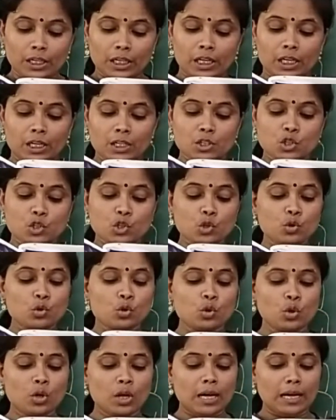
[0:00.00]

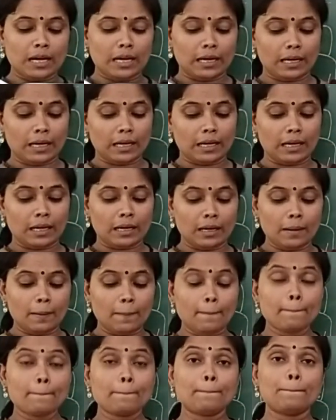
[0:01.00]
into a
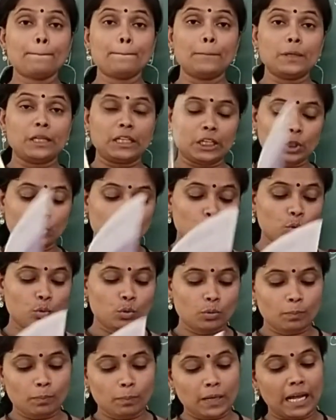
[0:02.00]

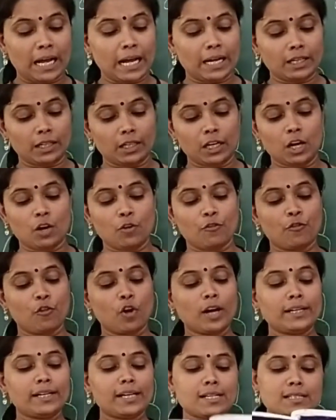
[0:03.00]
new plant. Now,
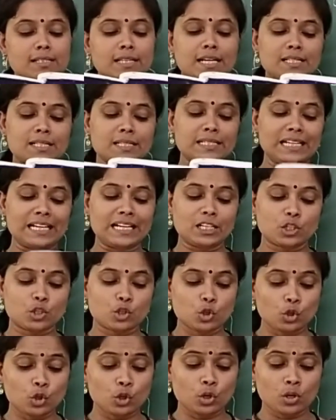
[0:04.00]
what does the seed
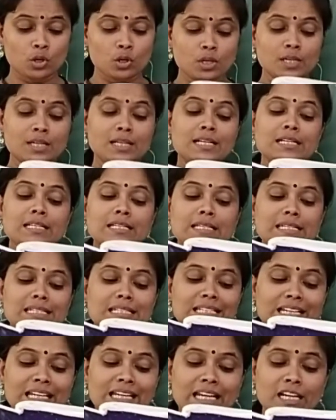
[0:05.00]
do?
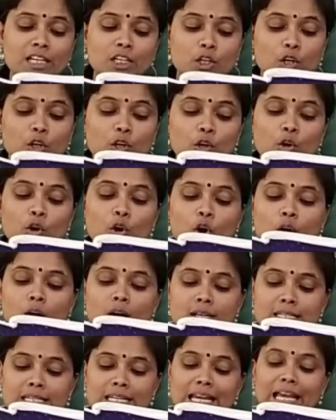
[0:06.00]
Seed
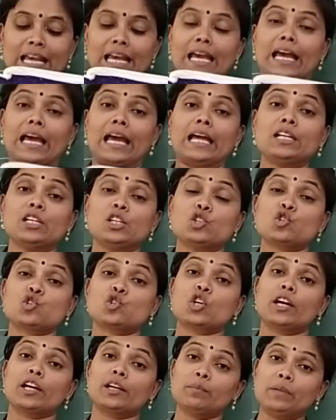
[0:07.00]
grows and
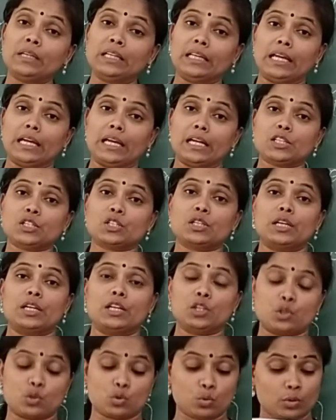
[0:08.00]
germinates
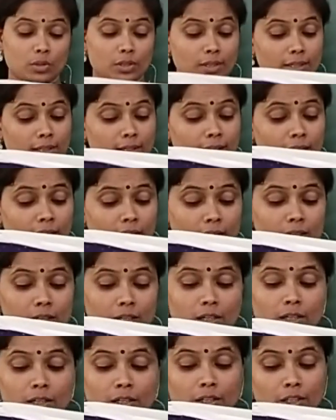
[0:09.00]
into a
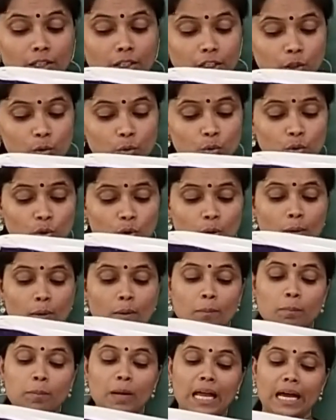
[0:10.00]

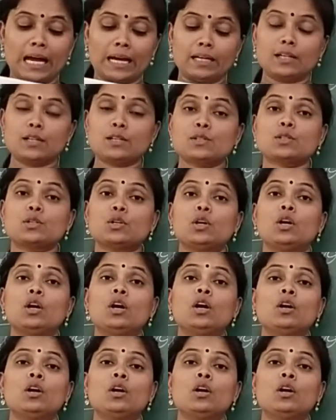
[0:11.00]
new plant. So,